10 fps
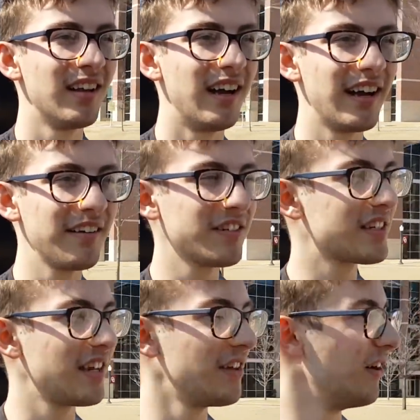I have to
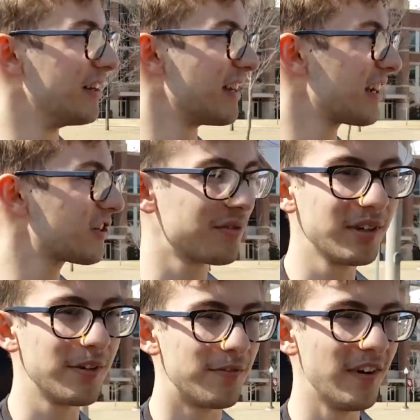say though, it's actually
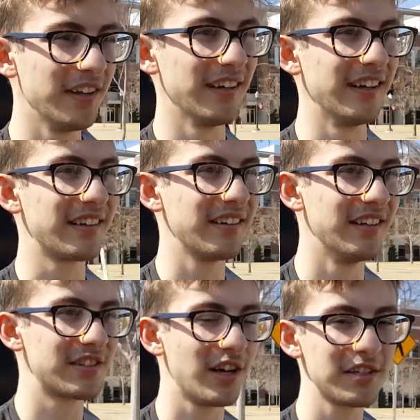really fun. Like,
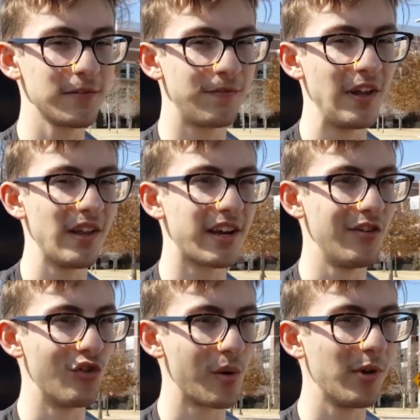this doesn't feel like a
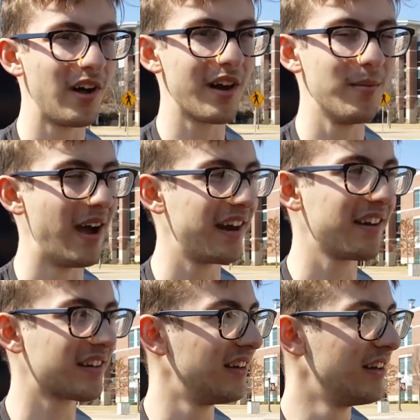normal automatic.